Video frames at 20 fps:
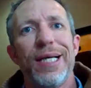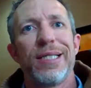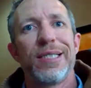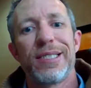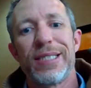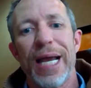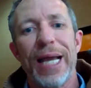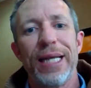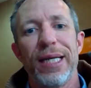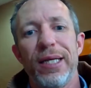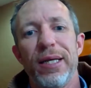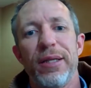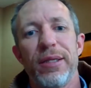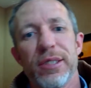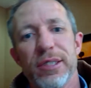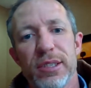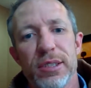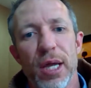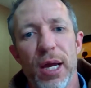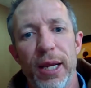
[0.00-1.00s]
cited in
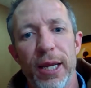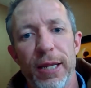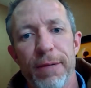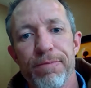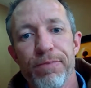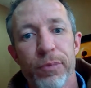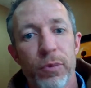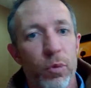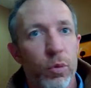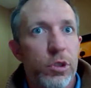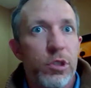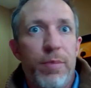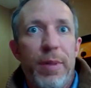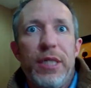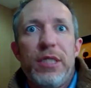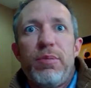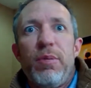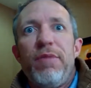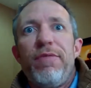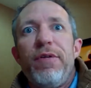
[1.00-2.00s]
the study, which
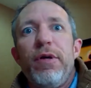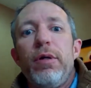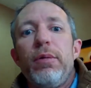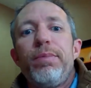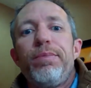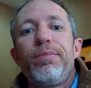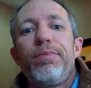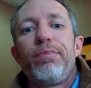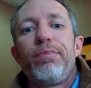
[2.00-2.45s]
makes me feel